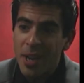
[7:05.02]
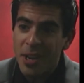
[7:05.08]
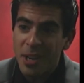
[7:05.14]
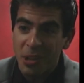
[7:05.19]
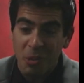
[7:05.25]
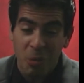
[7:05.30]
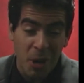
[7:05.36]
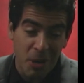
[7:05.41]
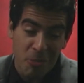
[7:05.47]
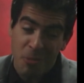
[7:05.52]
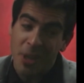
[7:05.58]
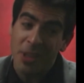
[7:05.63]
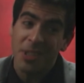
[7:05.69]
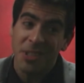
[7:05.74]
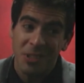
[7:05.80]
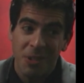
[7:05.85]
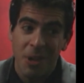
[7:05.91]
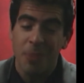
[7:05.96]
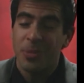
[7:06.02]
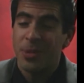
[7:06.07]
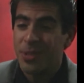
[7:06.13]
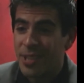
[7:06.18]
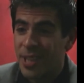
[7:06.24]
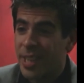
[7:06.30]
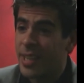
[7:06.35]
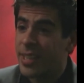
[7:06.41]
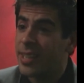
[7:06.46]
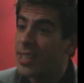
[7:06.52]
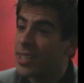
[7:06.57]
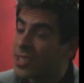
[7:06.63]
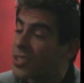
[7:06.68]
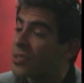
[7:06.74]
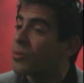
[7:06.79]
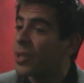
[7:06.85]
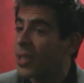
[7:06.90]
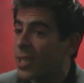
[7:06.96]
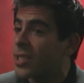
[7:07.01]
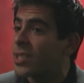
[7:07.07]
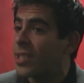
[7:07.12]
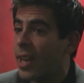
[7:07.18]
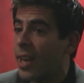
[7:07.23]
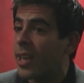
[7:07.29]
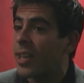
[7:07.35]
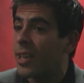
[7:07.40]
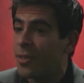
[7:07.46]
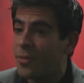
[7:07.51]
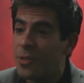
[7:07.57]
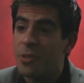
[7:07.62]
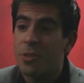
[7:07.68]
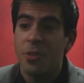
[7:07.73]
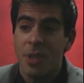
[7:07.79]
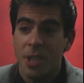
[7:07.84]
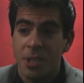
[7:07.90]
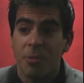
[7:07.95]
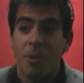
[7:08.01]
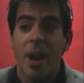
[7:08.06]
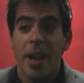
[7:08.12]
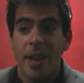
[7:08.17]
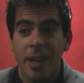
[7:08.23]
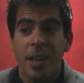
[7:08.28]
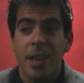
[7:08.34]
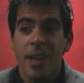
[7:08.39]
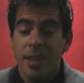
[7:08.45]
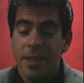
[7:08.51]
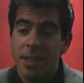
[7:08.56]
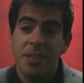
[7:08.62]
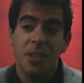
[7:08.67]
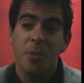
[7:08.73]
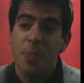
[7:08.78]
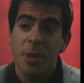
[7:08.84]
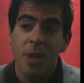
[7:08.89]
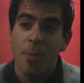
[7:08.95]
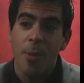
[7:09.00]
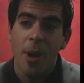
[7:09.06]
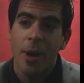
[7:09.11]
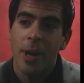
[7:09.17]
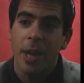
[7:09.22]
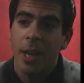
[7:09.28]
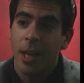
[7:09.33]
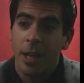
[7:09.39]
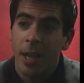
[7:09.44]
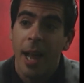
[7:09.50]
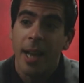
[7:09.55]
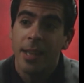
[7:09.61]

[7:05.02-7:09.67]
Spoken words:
In fact, Roth even had to defend his intentions when Slovakia and Czech Republic,